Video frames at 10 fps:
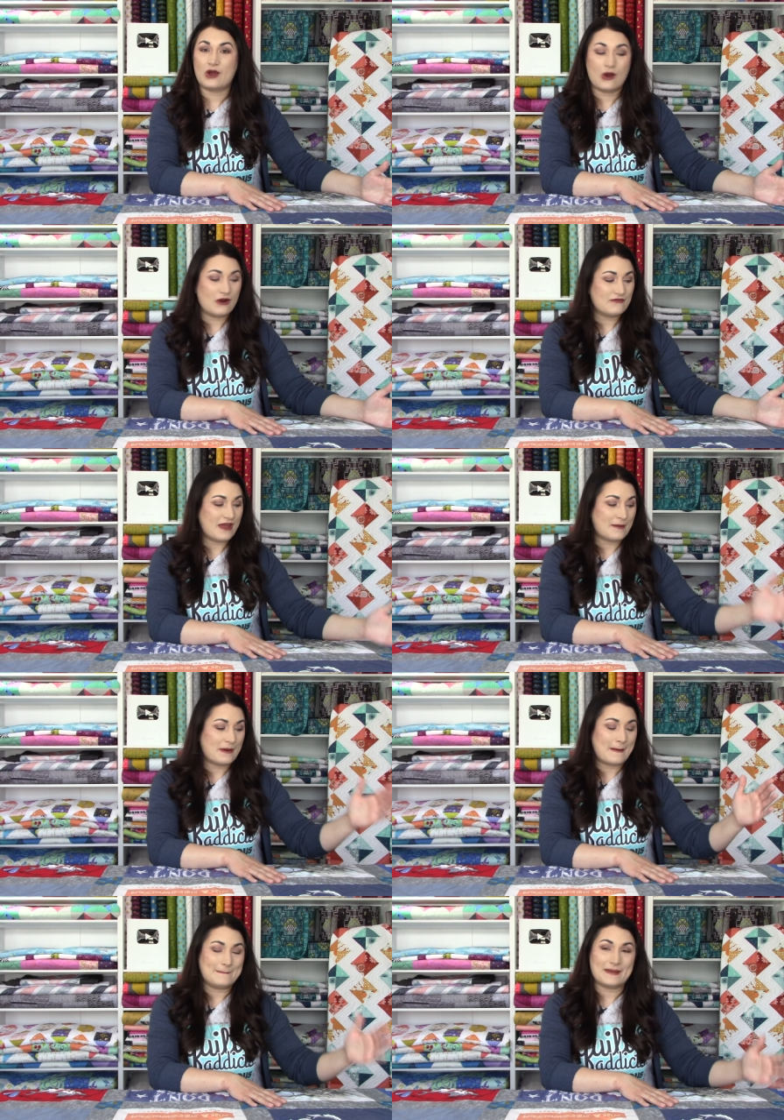our
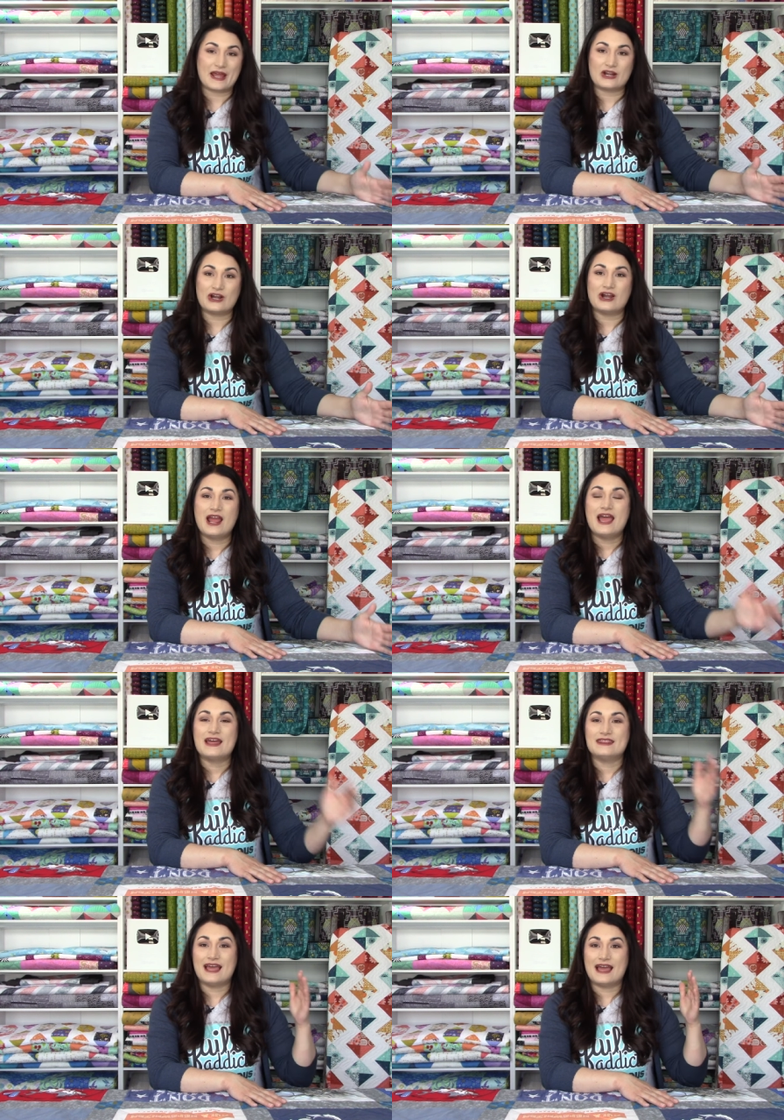fabric better
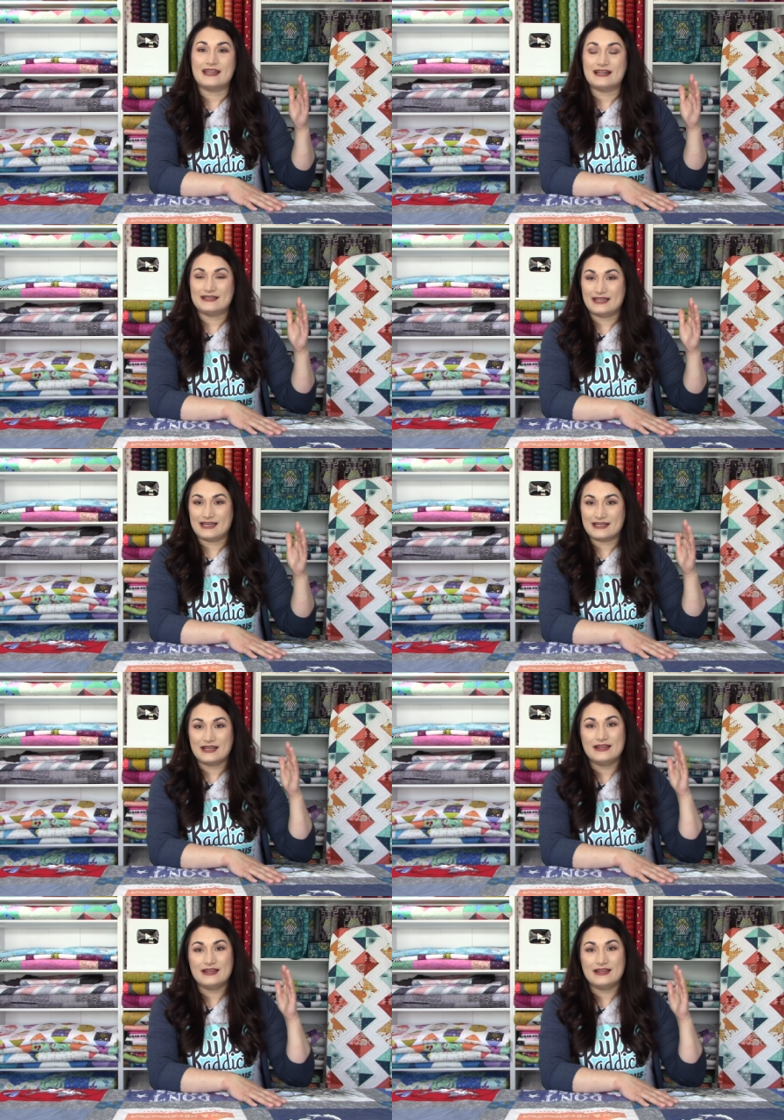than like